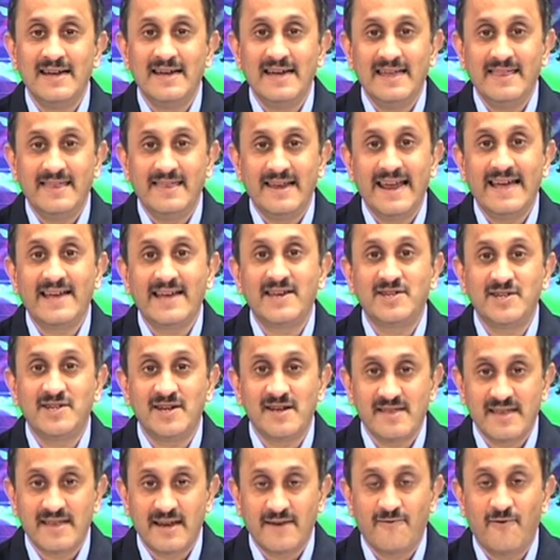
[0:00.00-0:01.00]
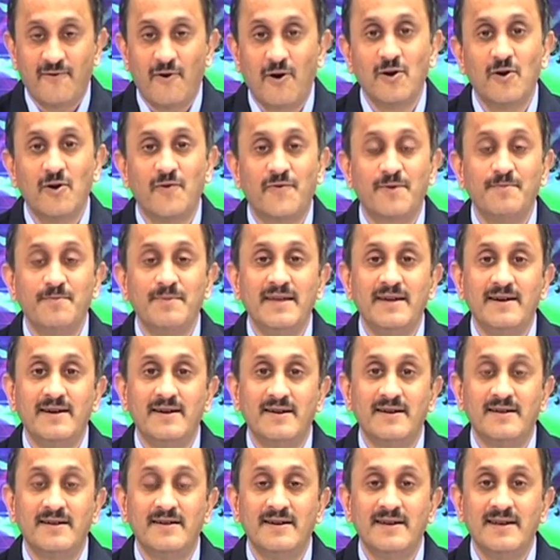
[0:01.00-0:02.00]
in the lectures that follow from
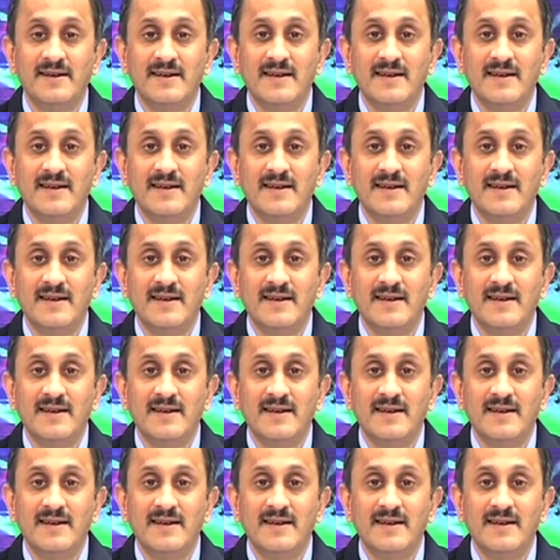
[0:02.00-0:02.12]
here